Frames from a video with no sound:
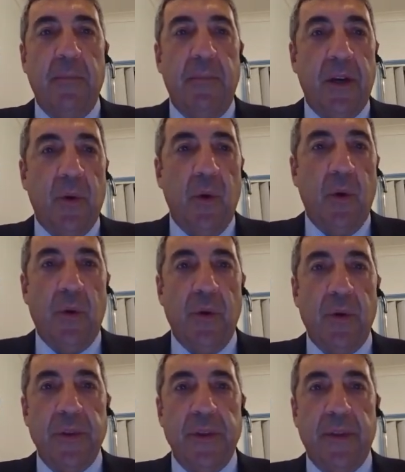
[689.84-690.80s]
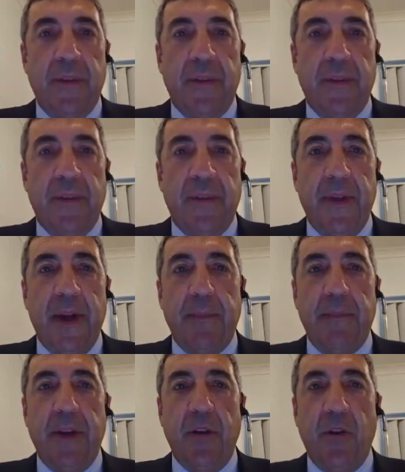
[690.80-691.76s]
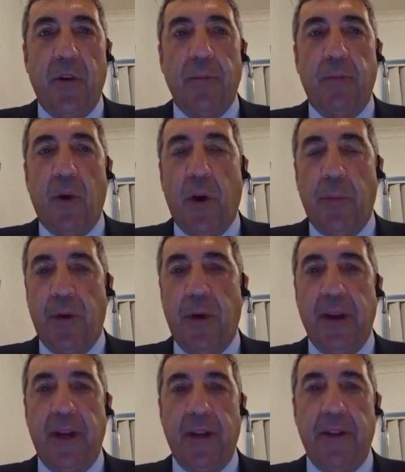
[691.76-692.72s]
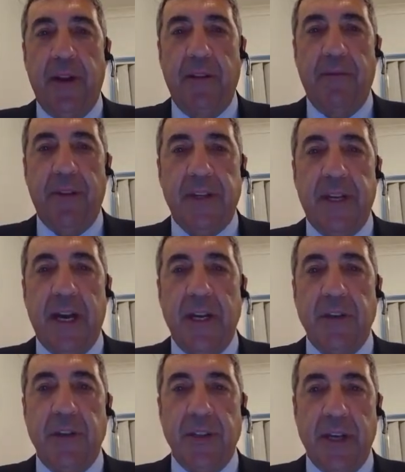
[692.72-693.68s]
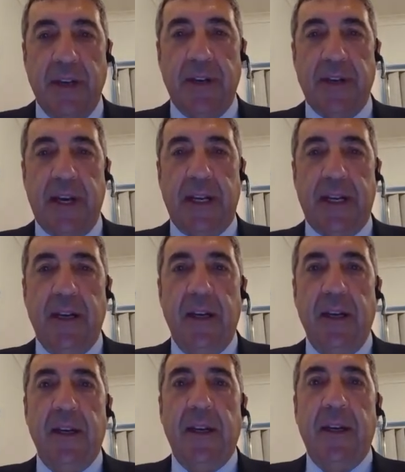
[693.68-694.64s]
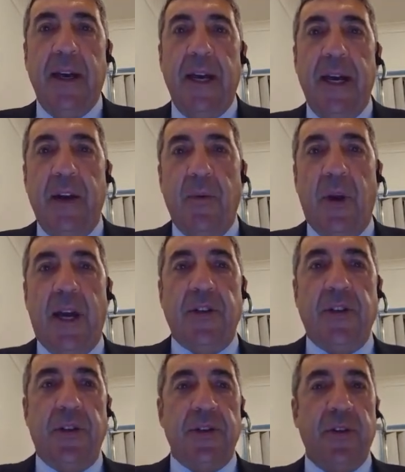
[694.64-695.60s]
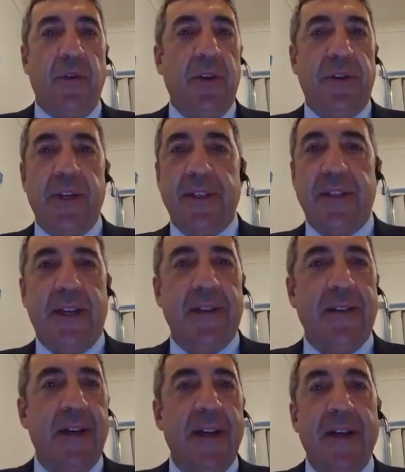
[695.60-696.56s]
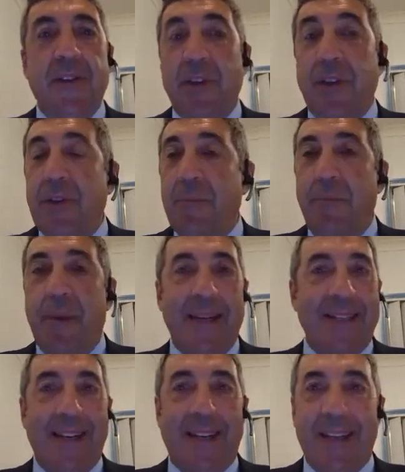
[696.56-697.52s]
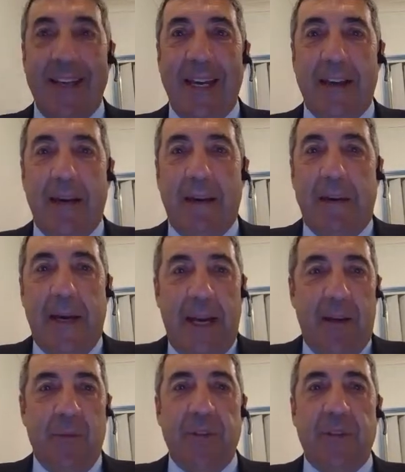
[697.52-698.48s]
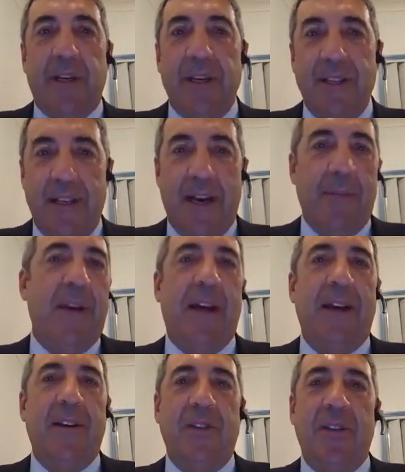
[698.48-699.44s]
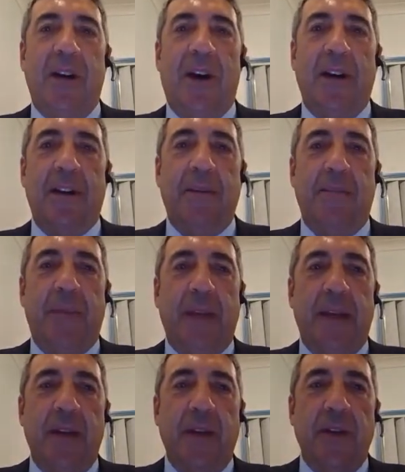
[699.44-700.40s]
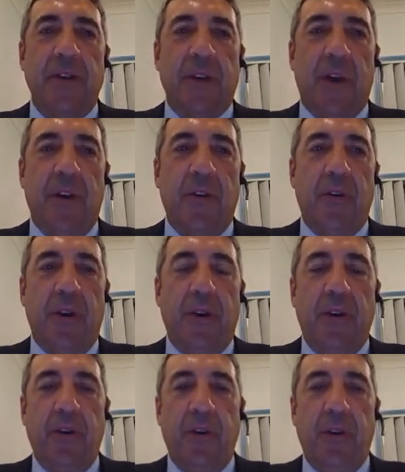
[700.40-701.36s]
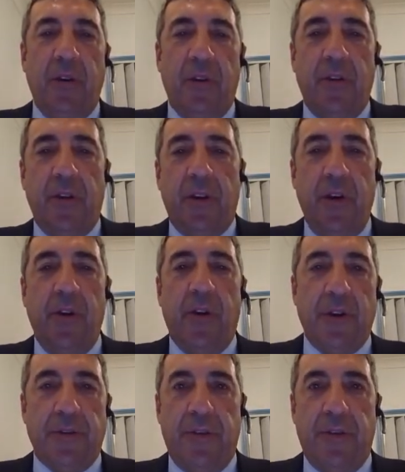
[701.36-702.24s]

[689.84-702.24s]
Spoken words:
because there had been not proper investigations undertaken in relation to soil testing. Such a basic thing. It was a contaminated site. So kudos